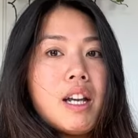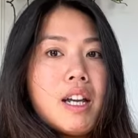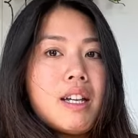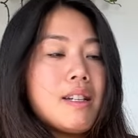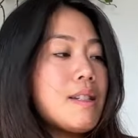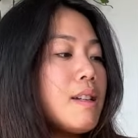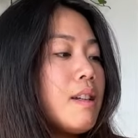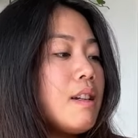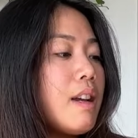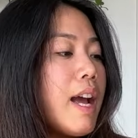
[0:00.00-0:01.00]
is
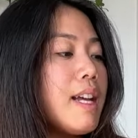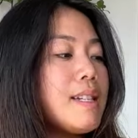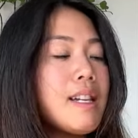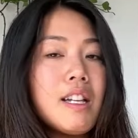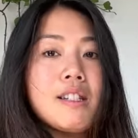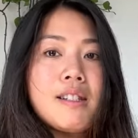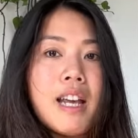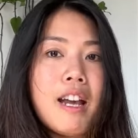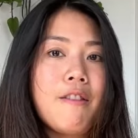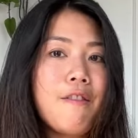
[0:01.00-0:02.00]
nice and
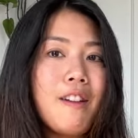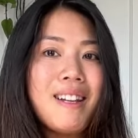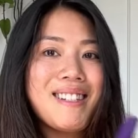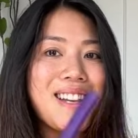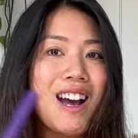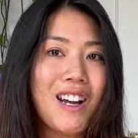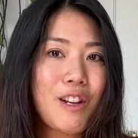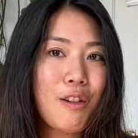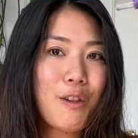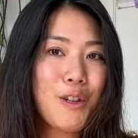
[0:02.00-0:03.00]
safe inside
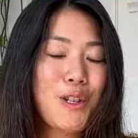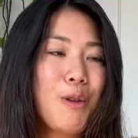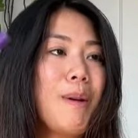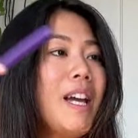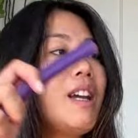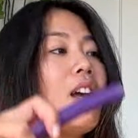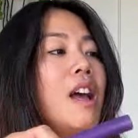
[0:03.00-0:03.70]
of your tubing.